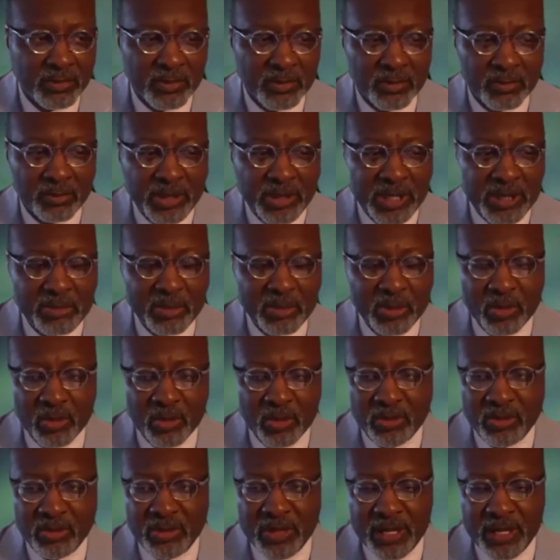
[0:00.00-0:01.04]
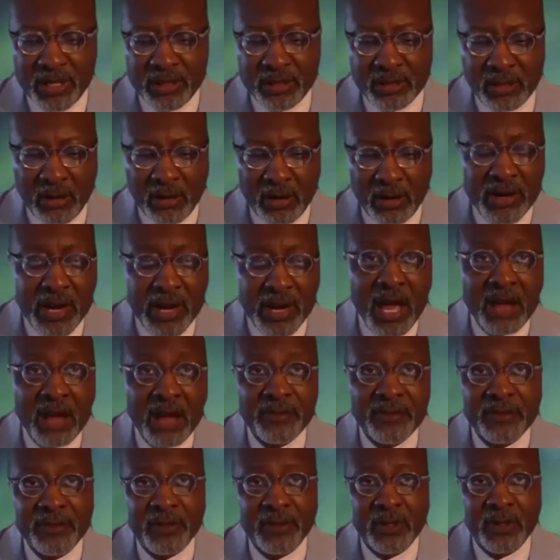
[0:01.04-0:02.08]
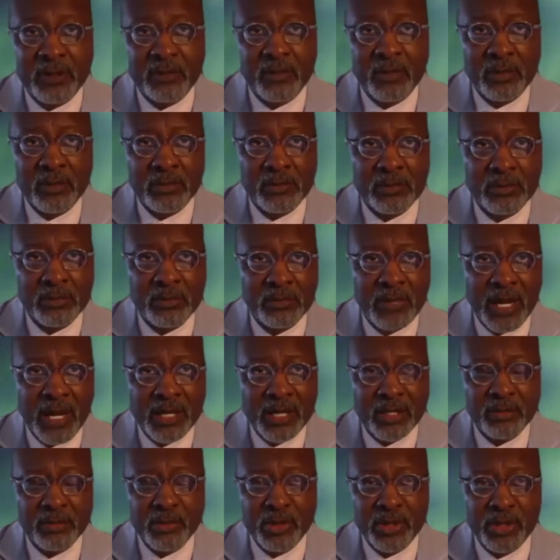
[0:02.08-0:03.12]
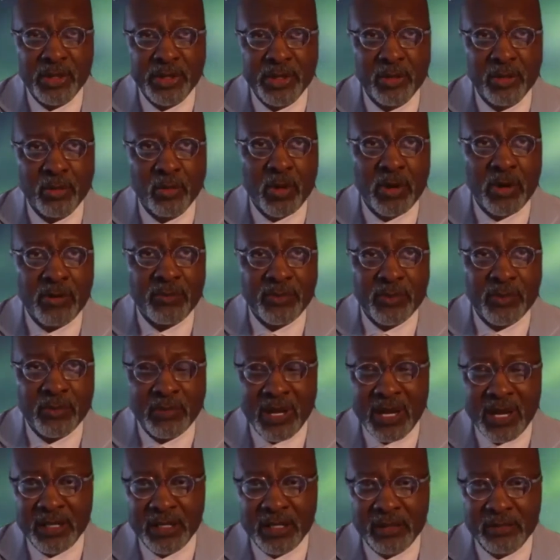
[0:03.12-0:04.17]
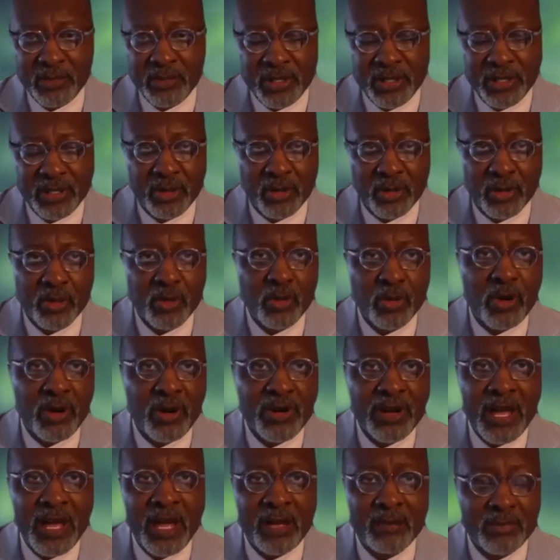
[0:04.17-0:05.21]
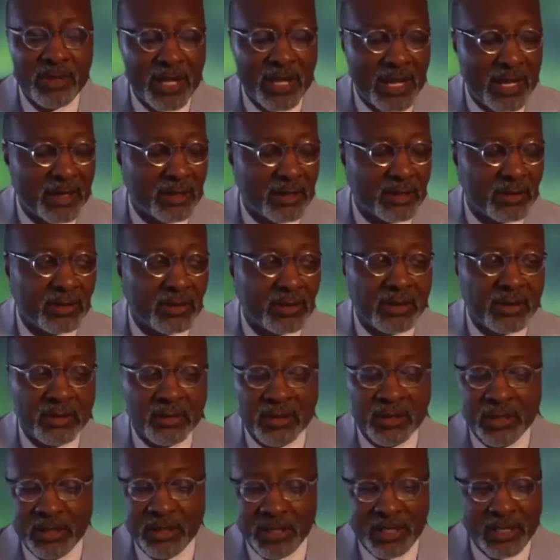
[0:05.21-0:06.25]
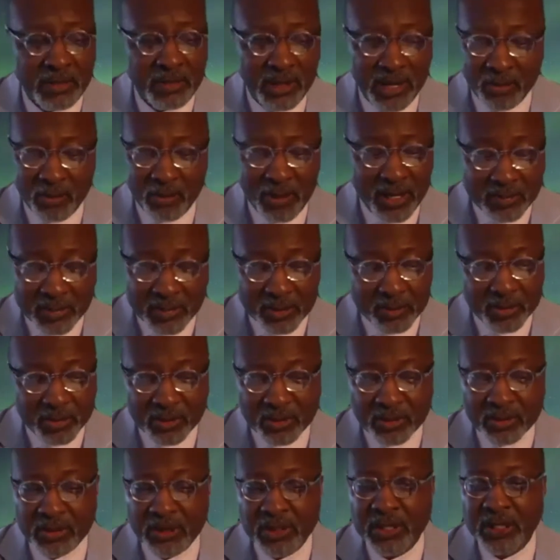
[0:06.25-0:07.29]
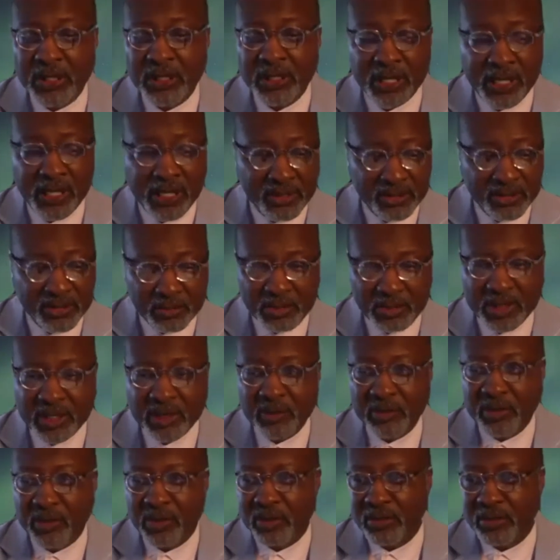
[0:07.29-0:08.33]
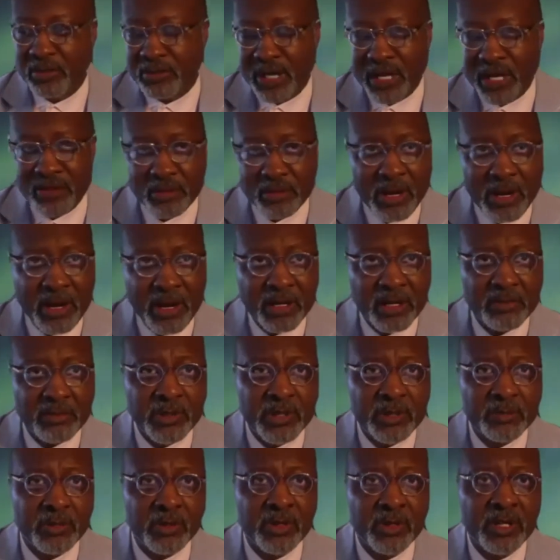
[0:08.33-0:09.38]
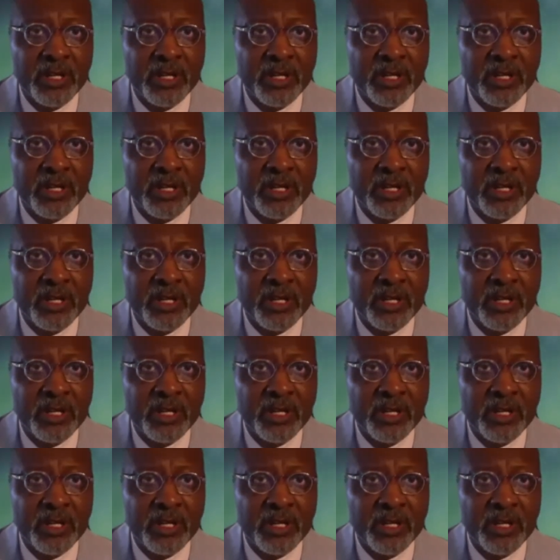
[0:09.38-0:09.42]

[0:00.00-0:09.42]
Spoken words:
people that are not from my community or weren't from my community or who are not Black or anybody, white people, Asian people, Native American people,